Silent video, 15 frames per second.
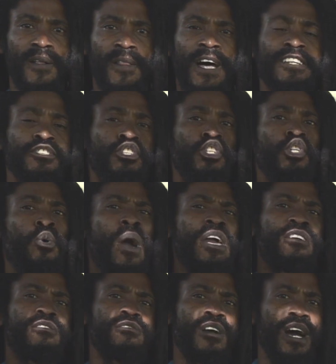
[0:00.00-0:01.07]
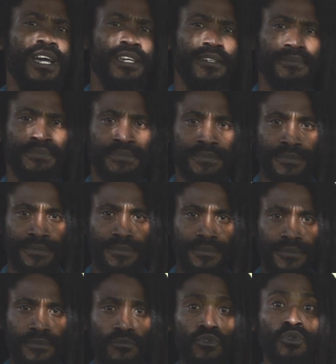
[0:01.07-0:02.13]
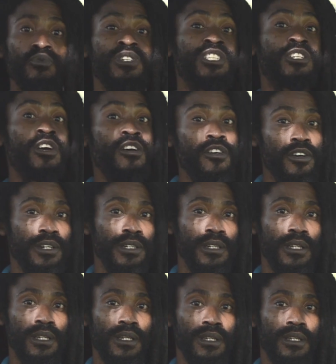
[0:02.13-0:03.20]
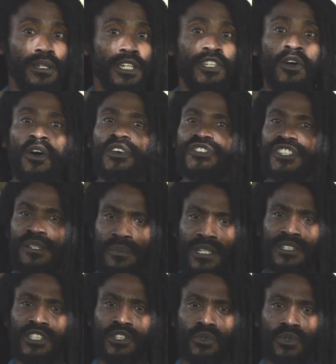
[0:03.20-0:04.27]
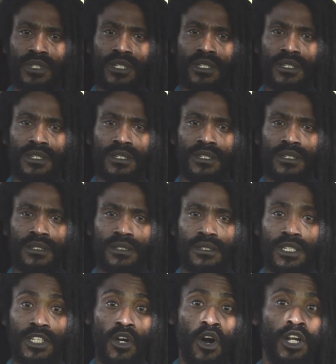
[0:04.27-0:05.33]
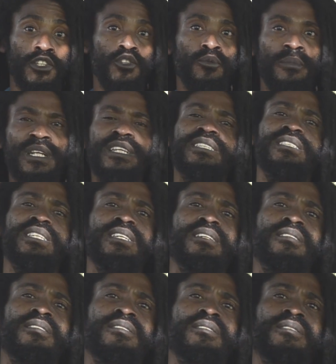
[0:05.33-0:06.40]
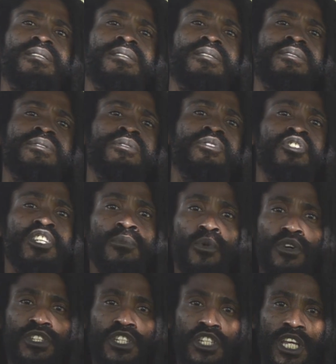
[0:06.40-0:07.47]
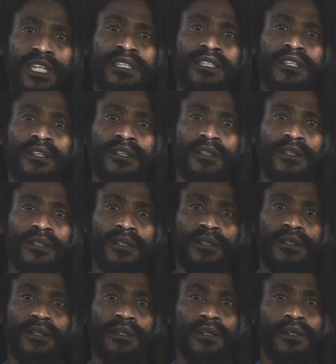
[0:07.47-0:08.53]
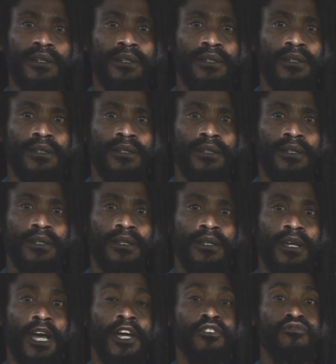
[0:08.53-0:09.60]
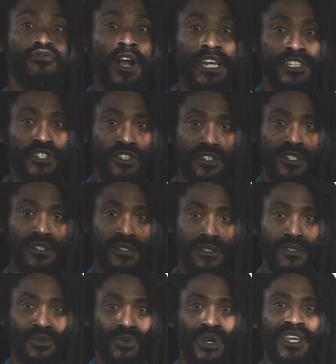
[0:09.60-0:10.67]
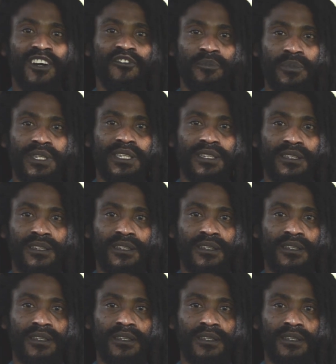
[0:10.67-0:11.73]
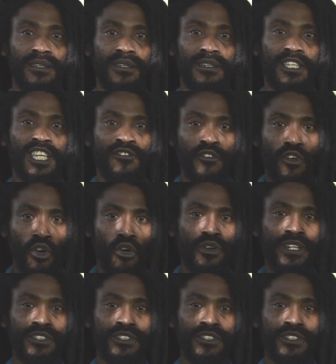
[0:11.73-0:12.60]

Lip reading: unto you I cry, return in all similitude, in all humility, to your more gentle and righteous way of being. Give glory